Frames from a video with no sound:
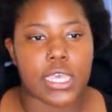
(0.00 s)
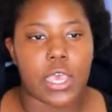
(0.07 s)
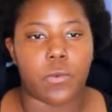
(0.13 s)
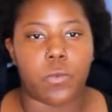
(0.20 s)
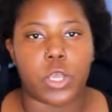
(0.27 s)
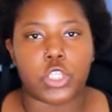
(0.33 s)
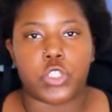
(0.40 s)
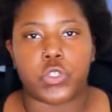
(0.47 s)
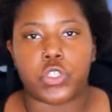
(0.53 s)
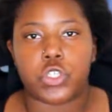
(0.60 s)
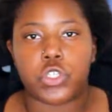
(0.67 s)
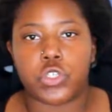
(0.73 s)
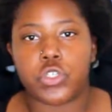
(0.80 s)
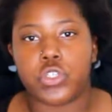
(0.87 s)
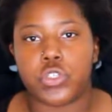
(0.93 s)
on what you
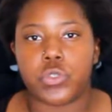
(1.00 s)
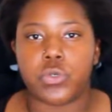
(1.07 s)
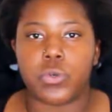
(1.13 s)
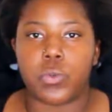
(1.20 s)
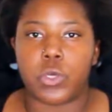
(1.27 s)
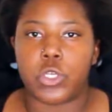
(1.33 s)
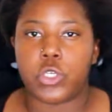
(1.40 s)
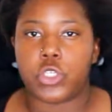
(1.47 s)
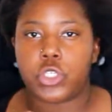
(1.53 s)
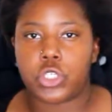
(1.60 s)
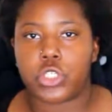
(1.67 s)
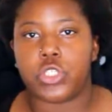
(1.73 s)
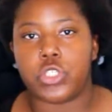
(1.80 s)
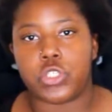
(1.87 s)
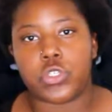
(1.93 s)
should do and what you
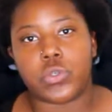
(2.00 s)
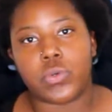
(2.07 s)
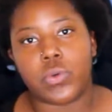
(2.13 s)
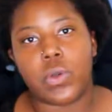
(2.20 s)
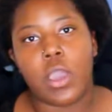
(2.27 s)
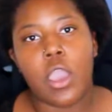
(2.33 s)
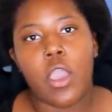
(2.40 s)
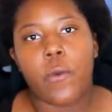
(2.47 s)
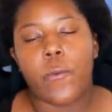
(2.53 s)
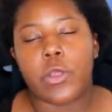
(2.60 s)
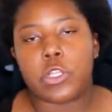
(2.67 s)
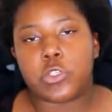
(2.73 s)
shouldn't do when